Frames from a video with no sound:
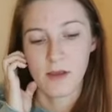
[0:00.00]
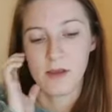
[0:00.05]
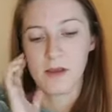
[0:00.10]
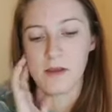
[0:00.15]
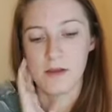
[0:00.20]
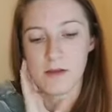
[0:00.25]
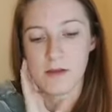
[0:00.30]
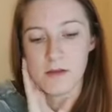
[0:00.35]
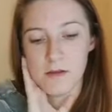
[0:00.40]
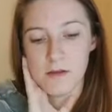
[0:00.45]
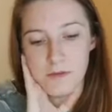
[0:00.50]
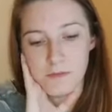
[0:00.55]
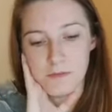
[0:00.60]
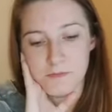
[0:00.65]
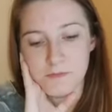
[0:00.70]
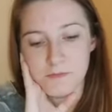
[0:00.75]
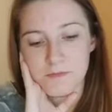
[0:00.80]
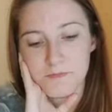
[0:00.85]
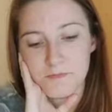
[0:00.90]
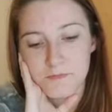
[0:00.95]

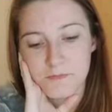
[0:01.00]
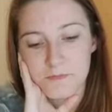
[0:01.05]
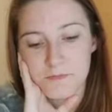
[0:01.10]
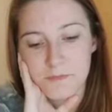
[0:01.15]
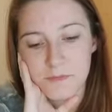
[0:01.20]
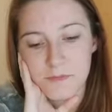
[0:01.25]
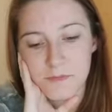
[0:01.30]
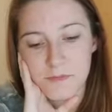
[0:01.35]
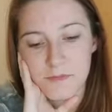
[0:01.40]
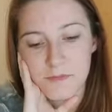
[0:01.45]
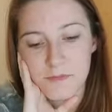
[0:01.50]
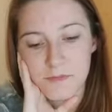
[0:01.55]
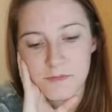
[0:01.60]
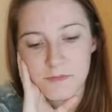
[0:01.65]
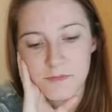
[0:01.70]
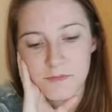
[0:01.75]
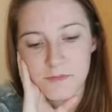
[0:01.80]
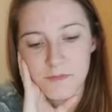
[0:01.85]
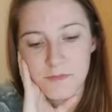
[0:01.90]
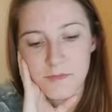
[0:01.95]
Um,
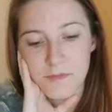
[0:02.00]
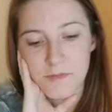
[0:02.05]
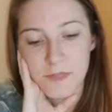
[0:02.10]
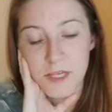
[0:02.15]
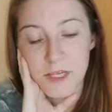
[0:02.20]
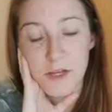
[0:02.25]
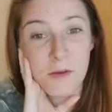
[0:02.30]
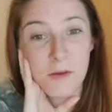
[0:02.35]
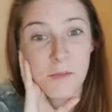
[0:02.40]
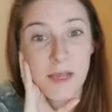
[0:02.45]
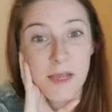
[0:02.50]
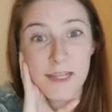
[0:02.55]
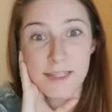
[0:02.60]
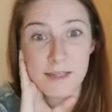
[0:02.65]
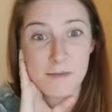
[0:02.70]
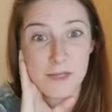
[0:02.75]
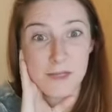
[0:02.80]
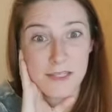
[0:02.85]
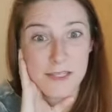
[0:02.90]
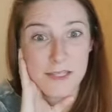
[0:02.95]
you know, makes
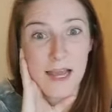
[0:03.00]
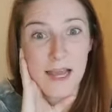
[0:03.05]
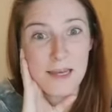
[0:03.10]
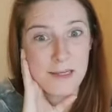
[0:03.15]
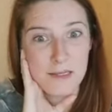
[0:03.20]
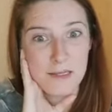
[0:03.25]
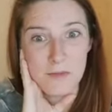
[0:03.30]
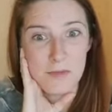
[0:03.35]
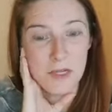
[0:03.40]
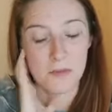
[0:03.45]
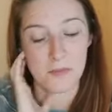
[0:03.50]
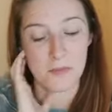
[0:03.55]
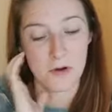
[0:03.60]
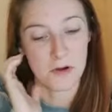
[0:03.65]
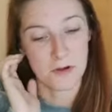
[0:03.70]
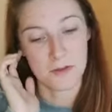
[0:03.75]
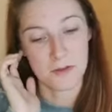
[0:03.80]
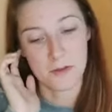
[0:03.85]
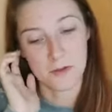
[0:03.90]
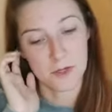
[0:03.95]
them excited to be a
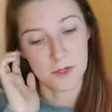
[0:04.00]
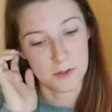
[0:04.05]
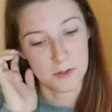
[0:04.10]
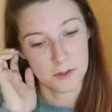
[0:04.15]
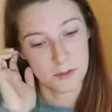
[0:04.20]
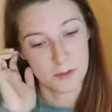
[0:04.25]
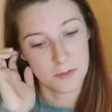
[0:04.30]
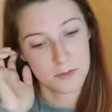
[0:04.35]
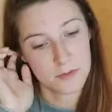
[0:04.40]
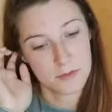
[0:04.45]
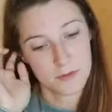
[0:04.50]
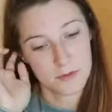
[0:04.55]
part of the group.